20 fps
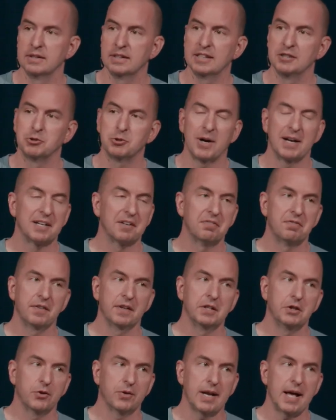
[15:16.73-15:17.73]
and trying to
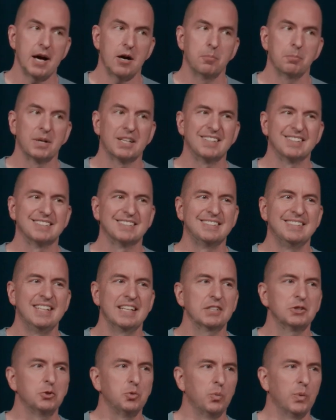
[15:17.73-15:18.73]
figure it out because
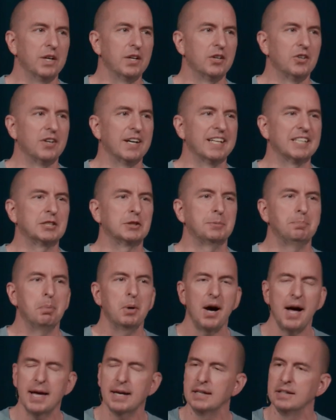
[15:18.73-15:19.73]
this will
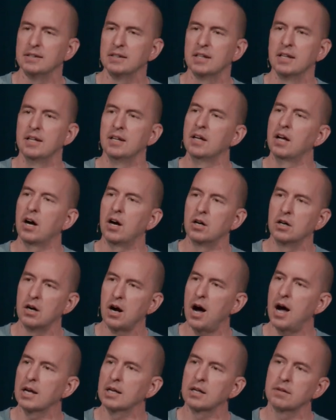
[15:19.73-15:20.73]
explain a
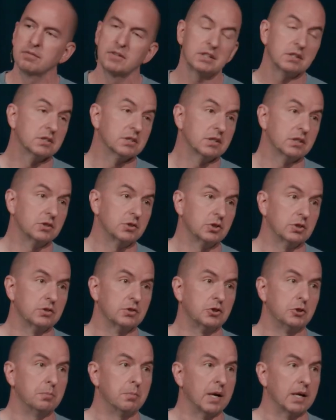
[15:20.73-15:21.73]
lot of the
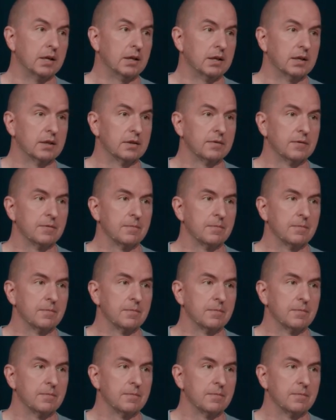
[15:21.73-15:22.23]
decisions you make